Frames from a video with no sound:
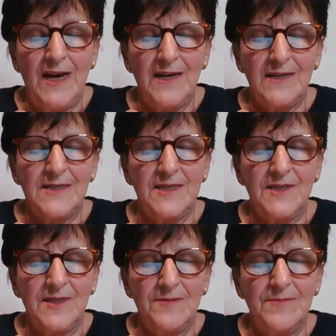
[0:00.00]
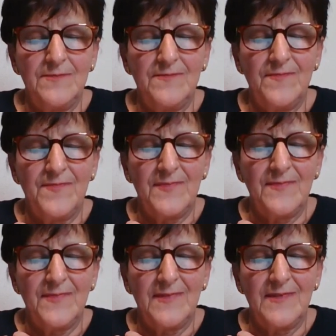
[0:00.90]
We are a system,
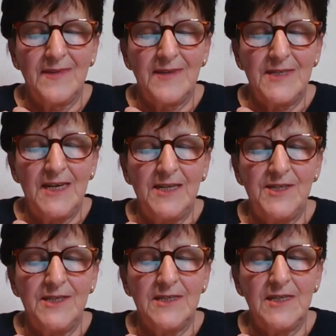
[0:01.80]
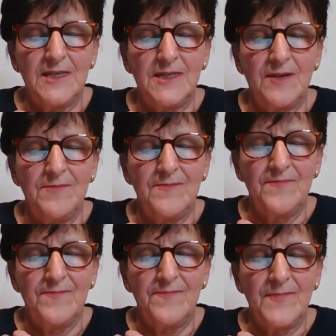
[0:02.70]
changing
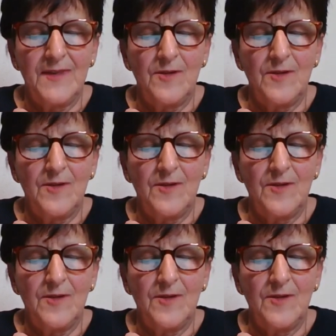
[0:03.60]
system.